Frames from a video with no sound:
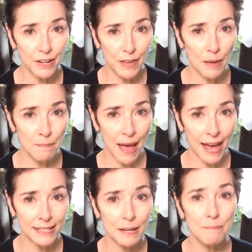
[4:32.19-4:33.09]
of
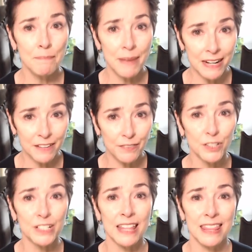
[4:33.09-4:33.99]
impact meaningful
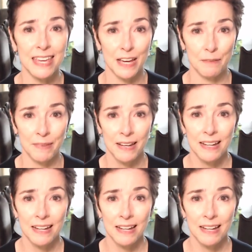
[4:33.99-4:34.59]
to them.